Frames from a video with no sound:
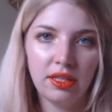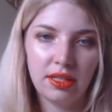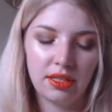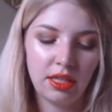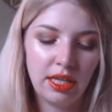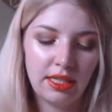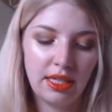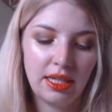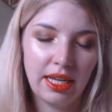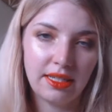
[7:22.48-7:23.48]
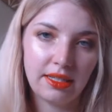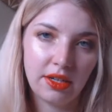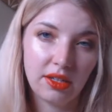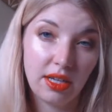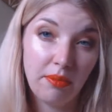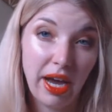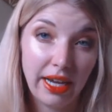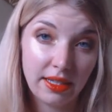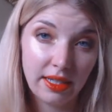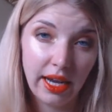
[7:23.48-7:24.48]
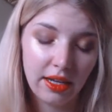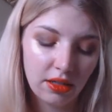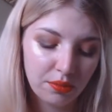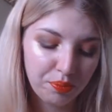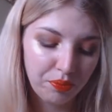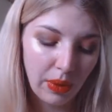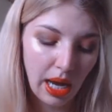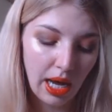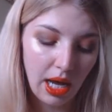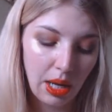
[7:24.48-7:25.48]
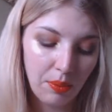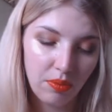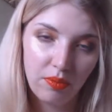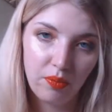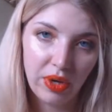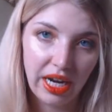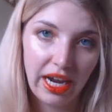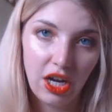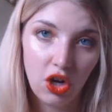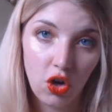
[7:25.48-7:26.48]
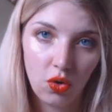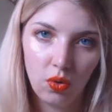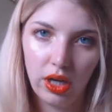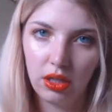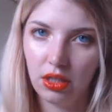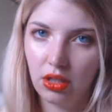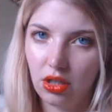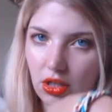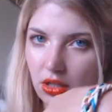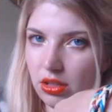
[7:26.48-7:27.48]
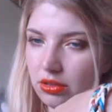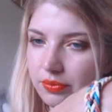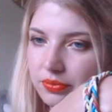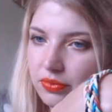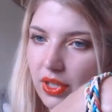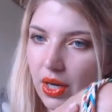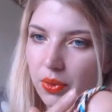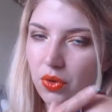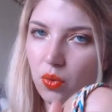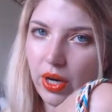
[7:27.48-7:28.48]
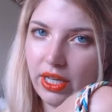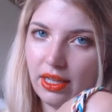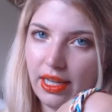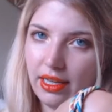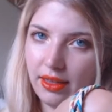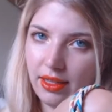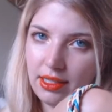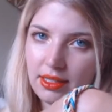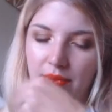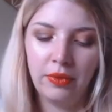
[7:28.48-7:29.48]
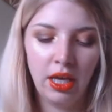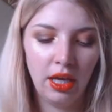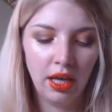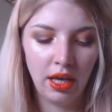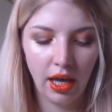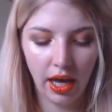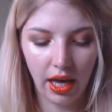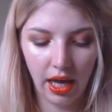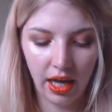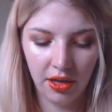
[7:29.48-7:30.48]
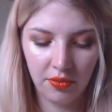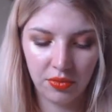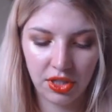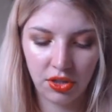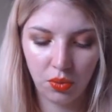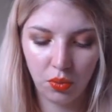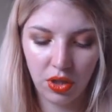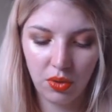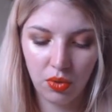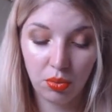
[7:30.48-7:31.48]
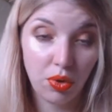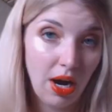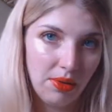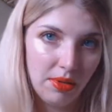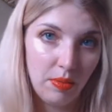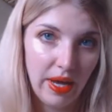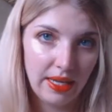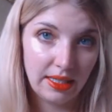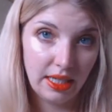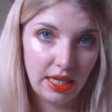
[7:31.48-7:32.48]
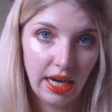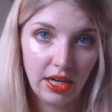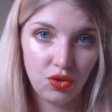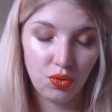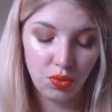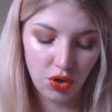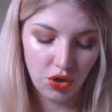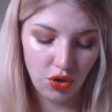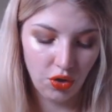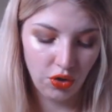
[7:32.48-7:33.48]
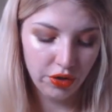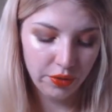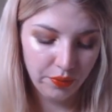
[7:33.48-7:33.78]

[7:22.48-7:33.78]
this isn't necessarily my style, um, but I know a little girl that would quite like this. Um, so we will probably be passing it on to her.